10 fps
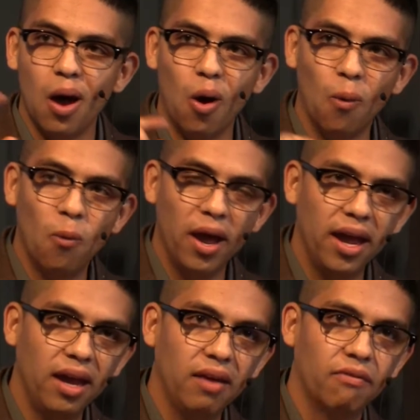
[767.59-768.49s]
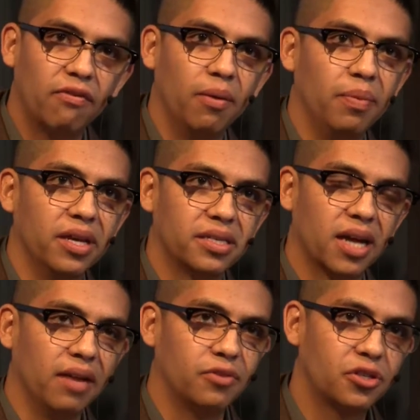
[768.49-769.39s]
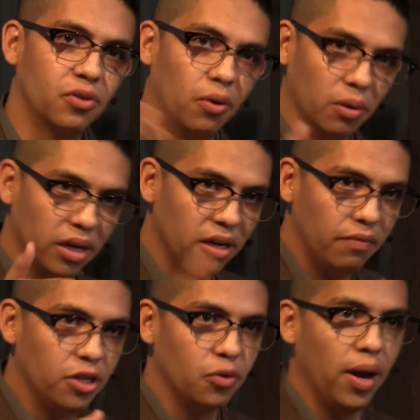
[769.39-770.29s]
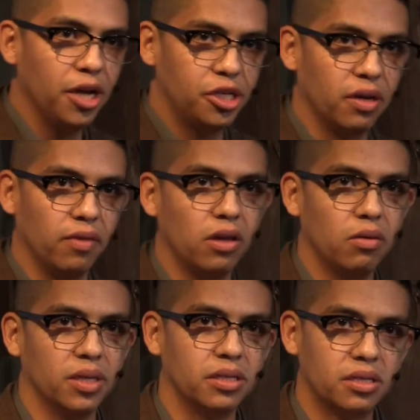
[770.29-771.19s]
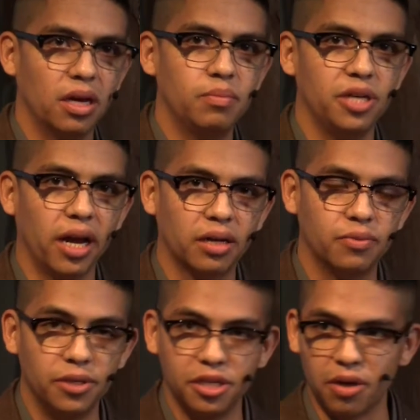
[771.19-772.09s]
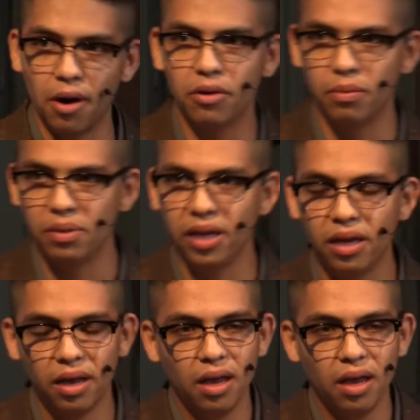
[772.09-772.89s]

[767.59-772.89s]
away from this kind of sole individuation of the human subject, which is arguably